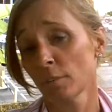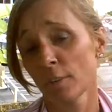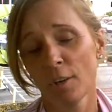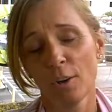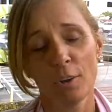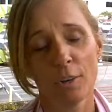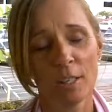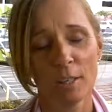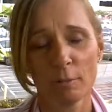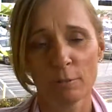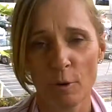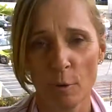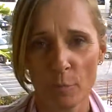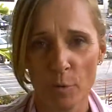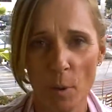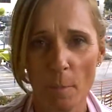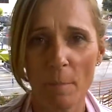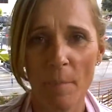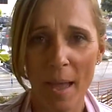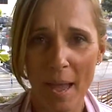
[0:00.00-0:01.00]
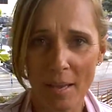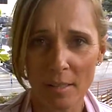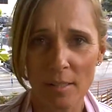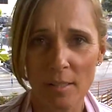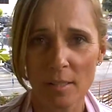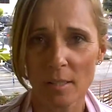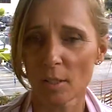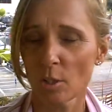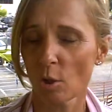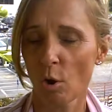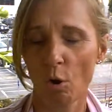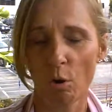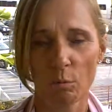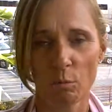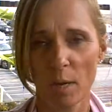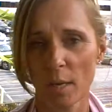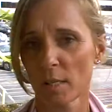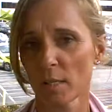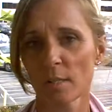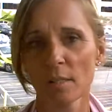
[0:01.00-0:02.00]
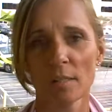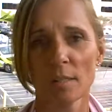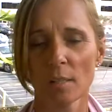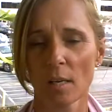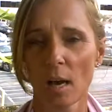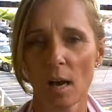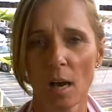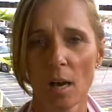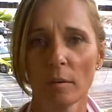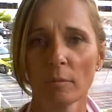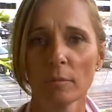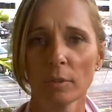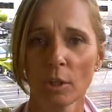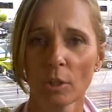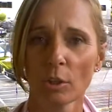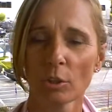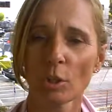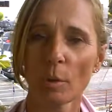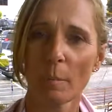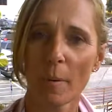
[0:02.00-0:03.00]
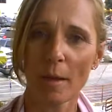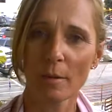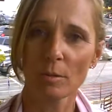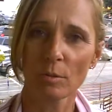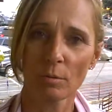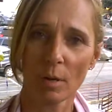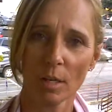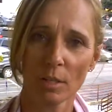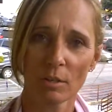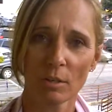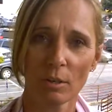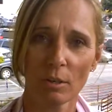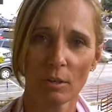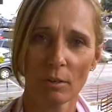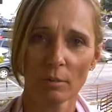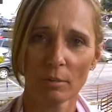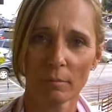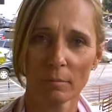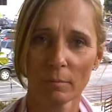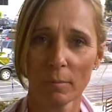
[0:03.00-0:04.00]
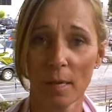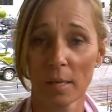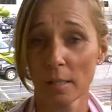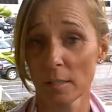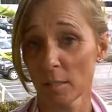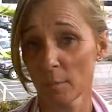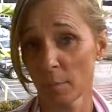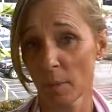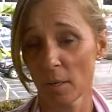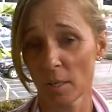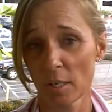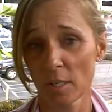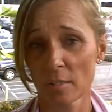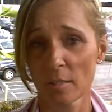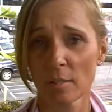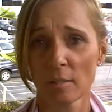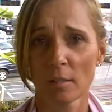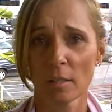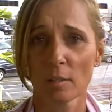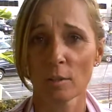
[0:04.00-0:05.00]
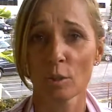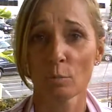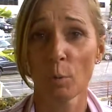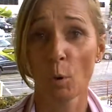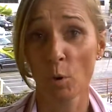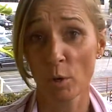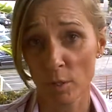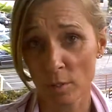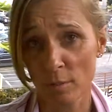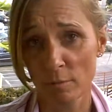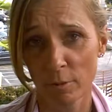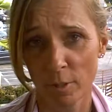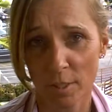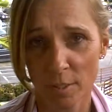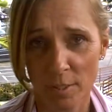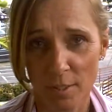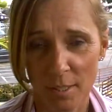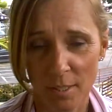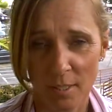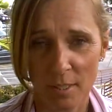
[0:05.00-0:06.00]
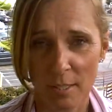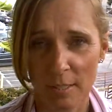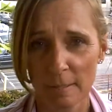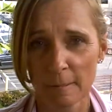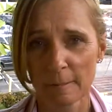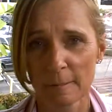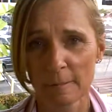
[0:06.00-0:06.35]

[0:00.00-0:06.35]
Learning from the best is always the best way to go, in my experience, in sports, for instance.